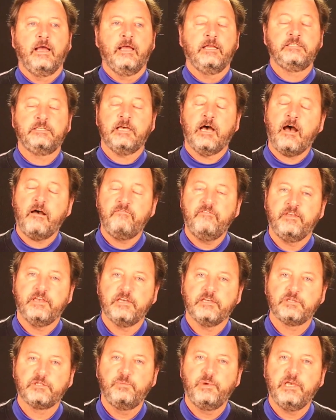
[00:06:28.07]
it's
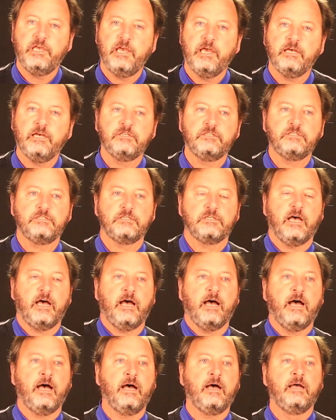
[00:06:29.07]
obvious because
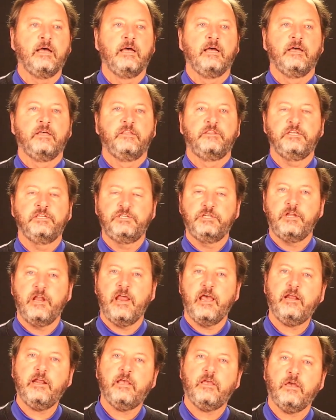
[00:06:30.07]
the
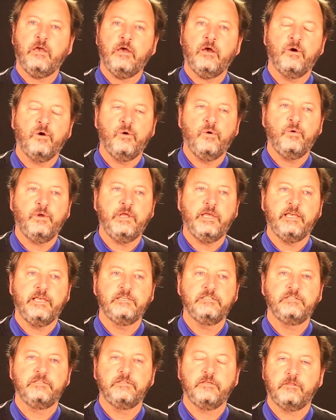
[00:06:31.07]
genetic code
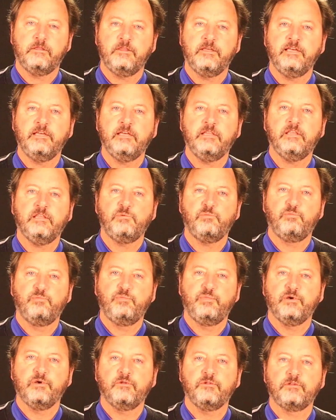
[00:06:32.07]
is the thing that
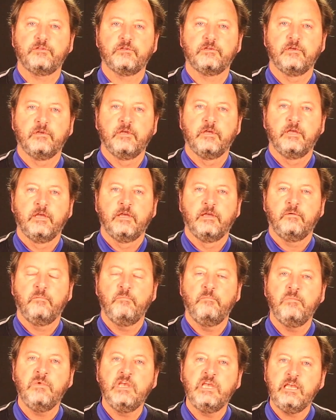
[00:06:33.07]
built
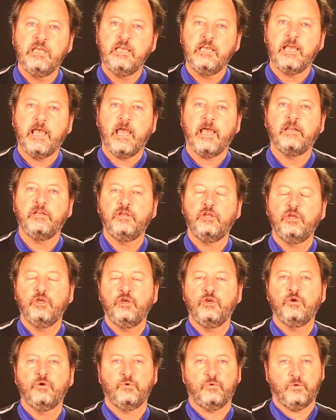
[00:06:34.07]
me and
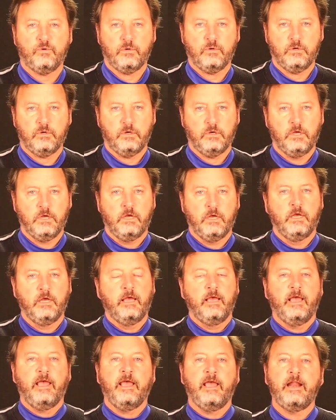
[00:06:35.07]
you.
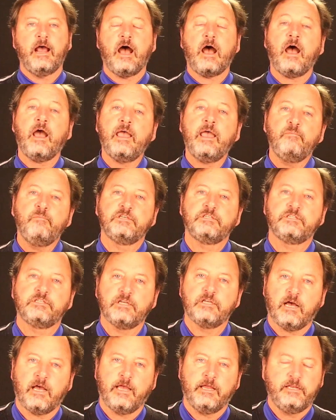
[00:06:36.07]
And I am a
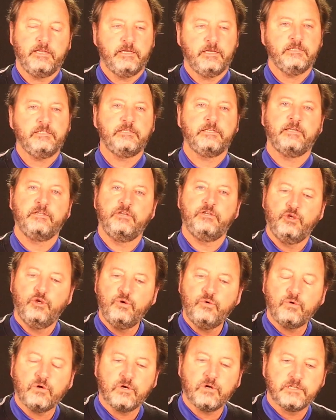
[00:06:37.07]
scientist and
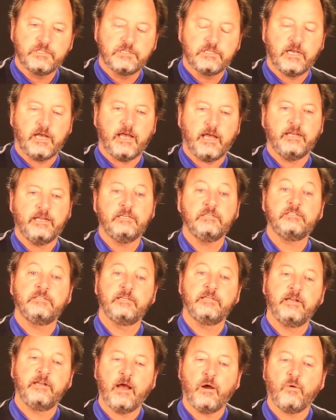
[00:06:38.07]
you are a
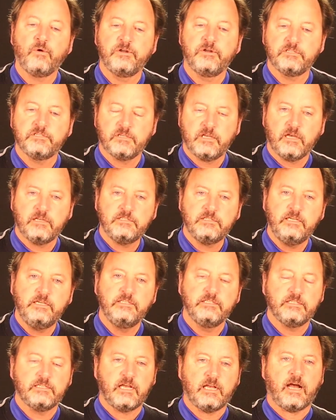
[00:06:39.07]
scientist, and now we're
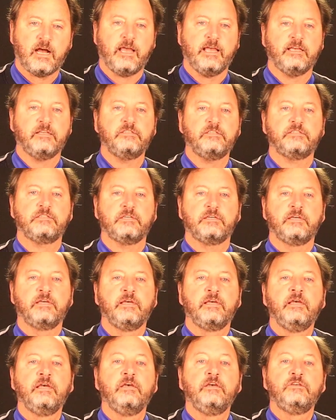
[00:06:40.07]
discussing science.
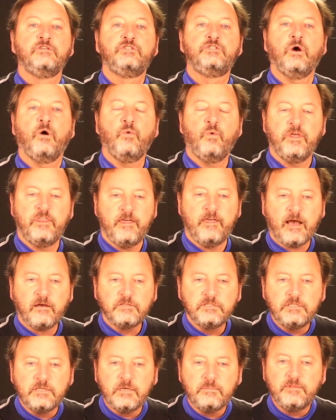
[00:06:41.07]
So
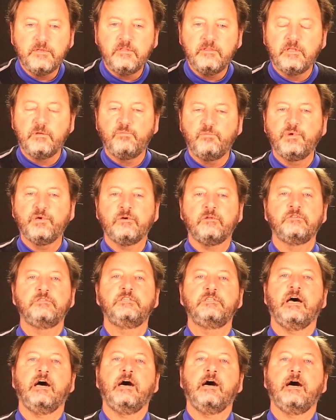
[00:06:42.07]
without something that
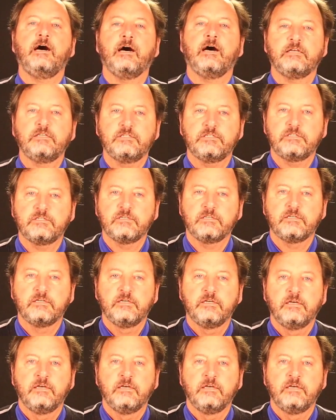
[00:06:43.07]
builds us,